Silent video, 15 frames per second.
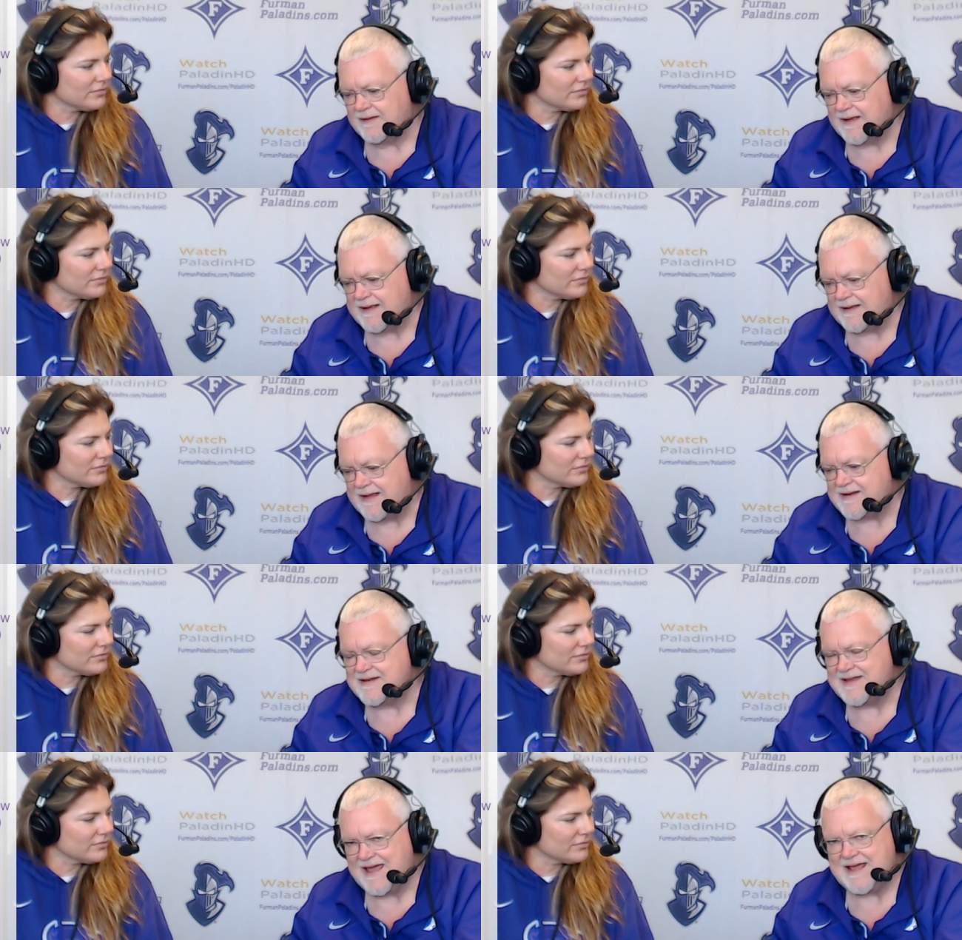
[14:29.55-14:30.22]

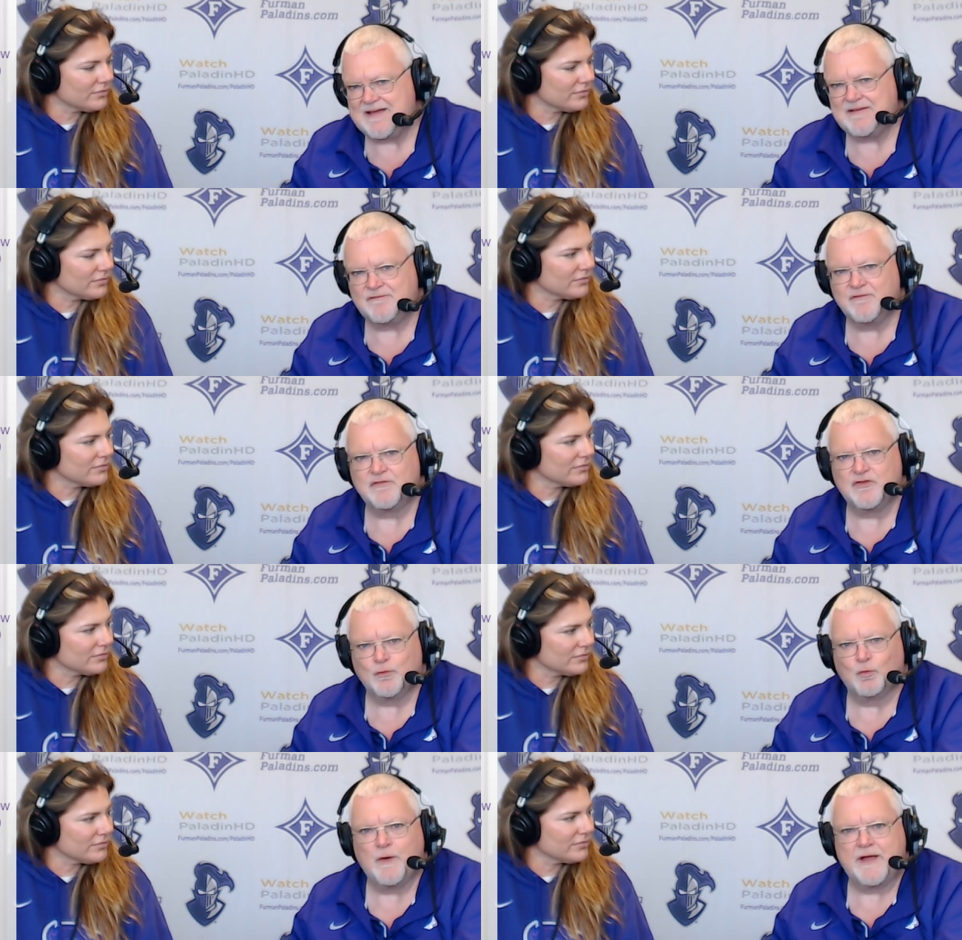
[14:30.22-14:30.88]
Speaker 1: a, a, day
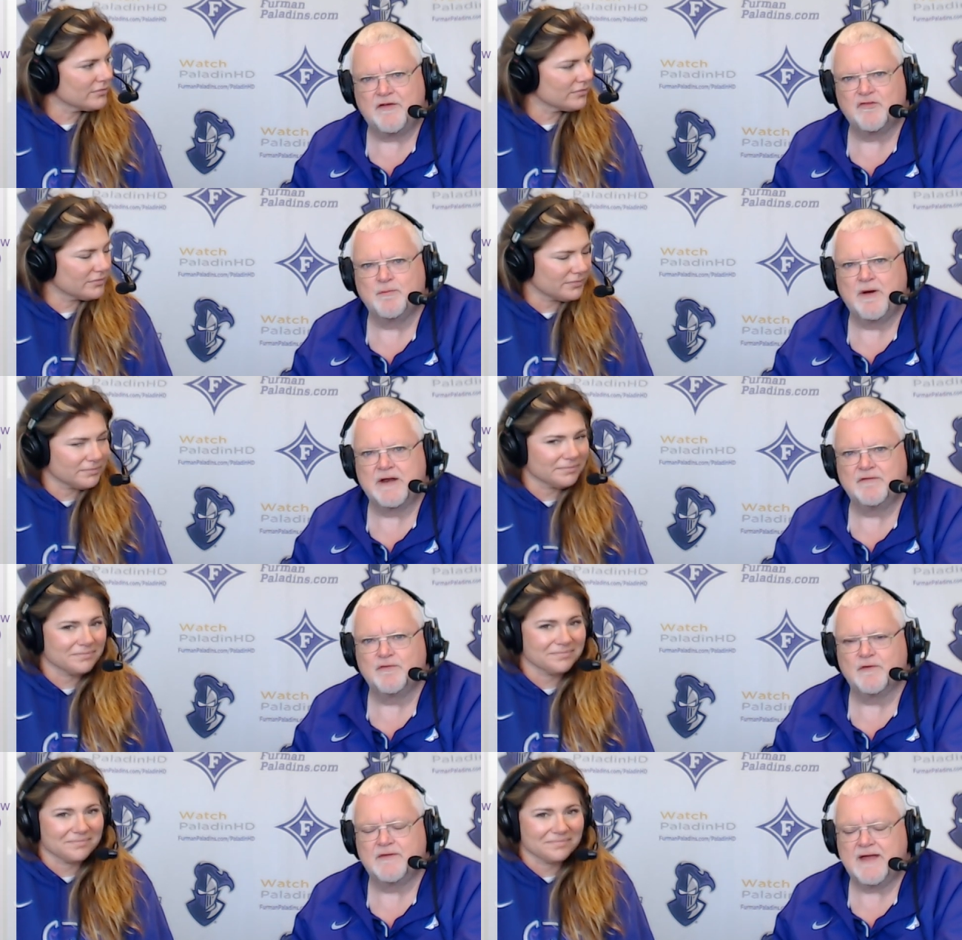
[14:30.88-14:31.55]
to raise
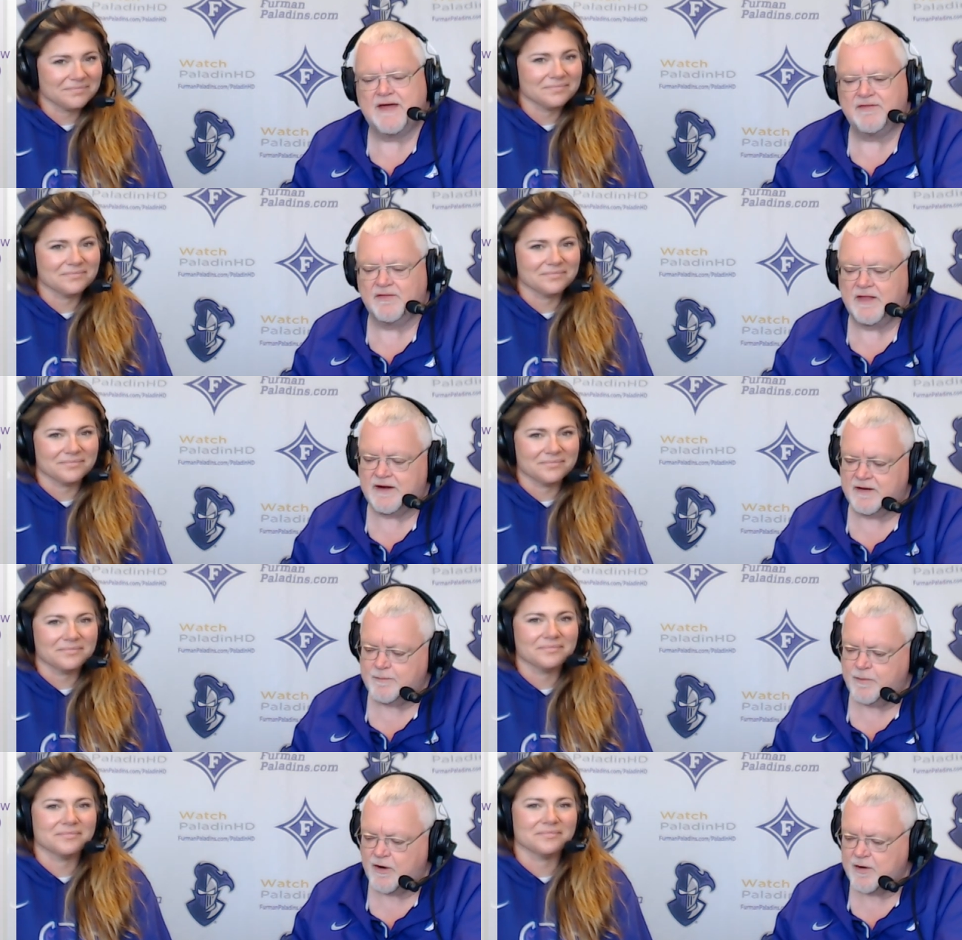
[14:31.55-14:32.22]
money for the
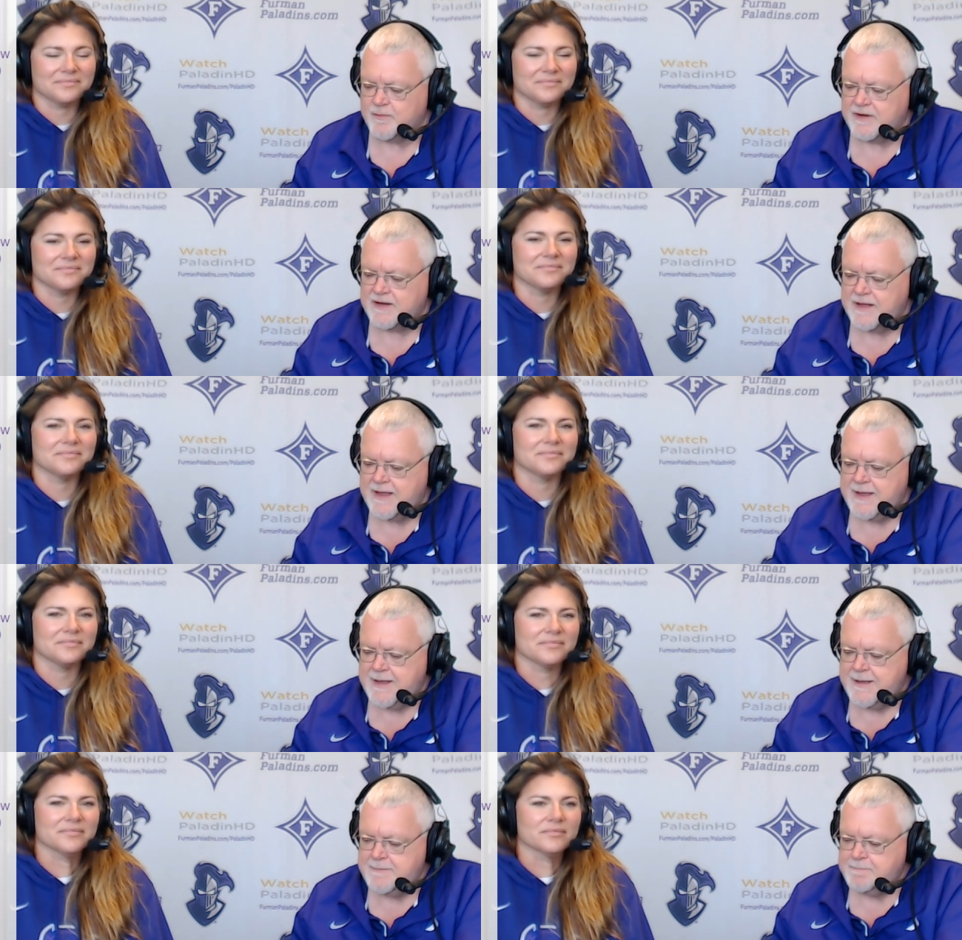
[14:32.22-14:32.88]
athletic department.
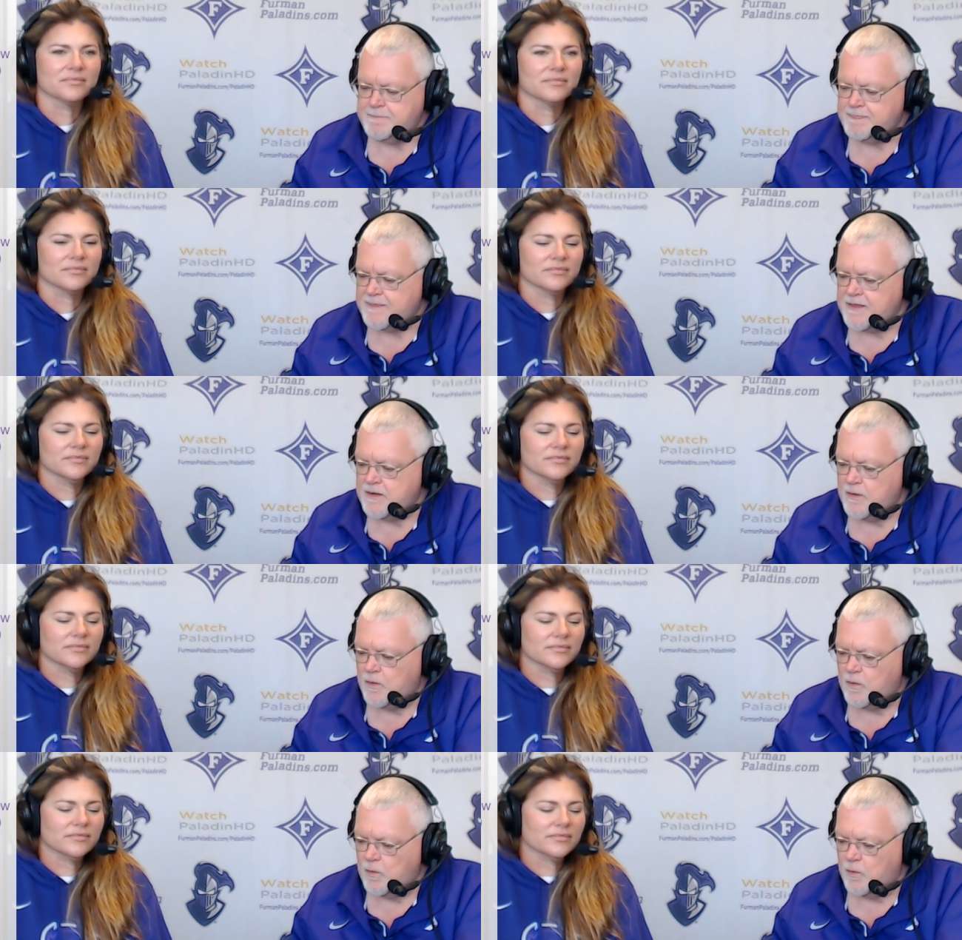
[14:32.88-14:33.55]

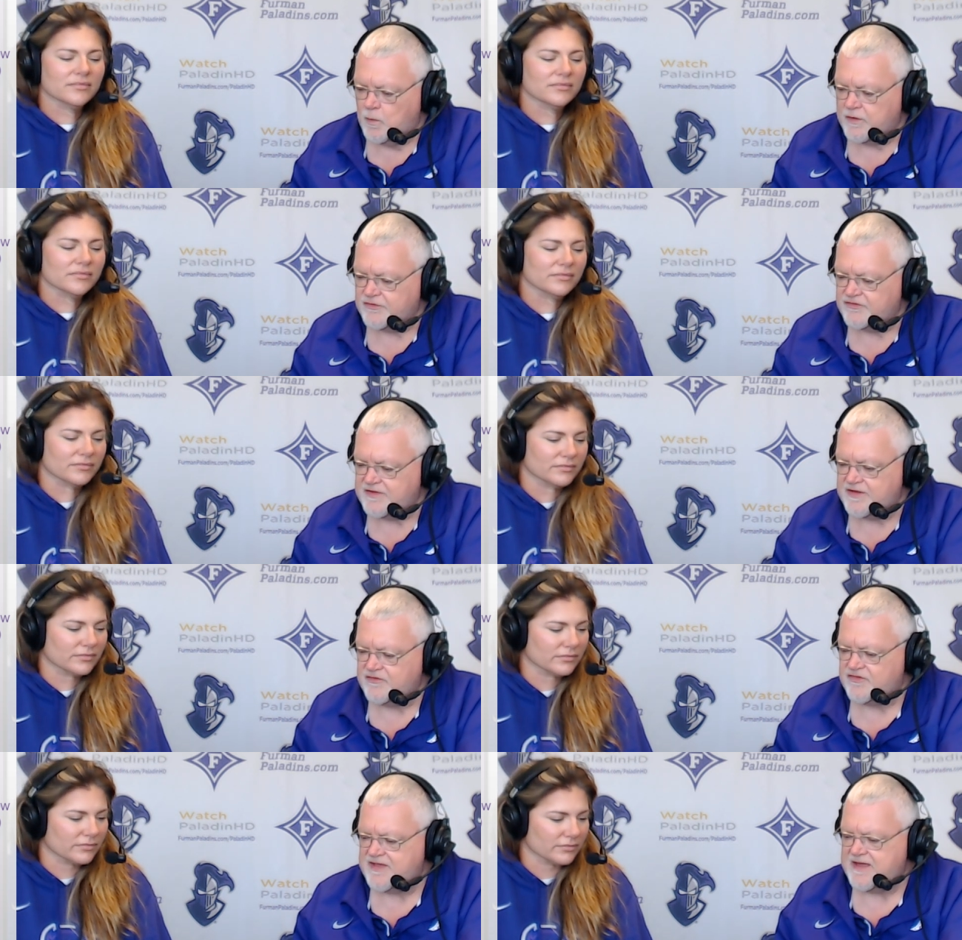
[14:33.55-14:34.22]
What does
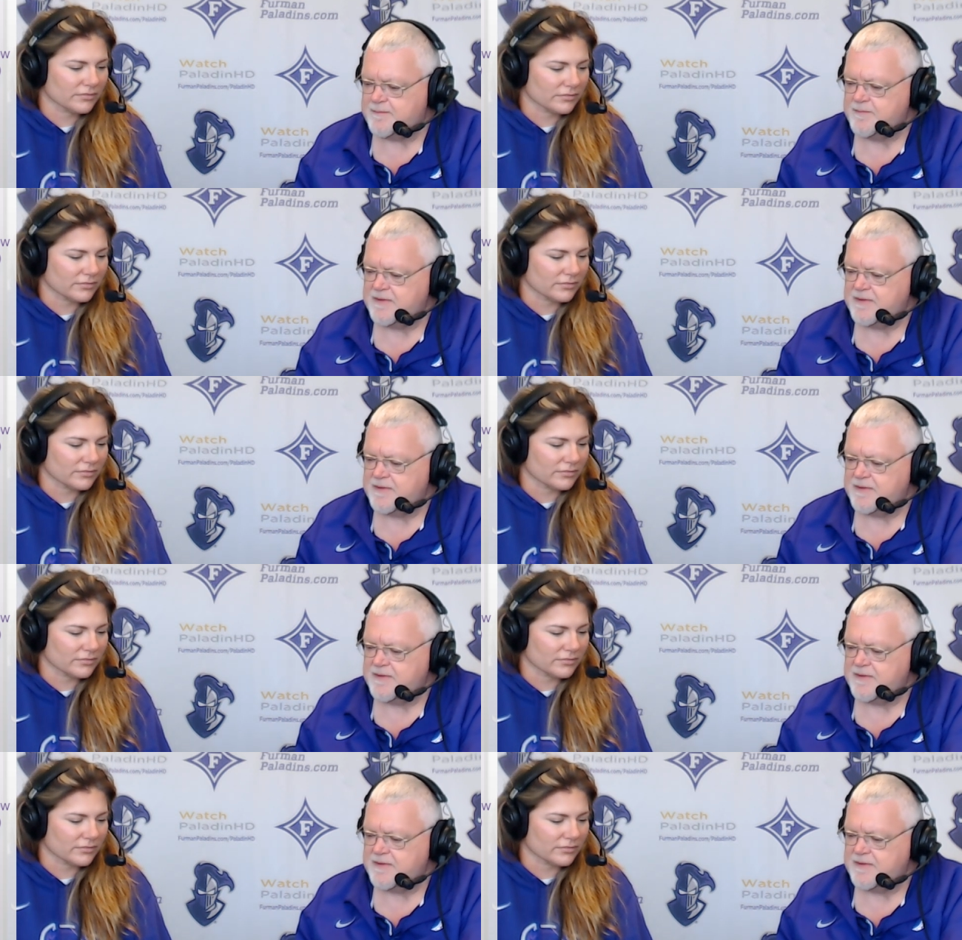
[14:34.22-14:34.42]
Dins Day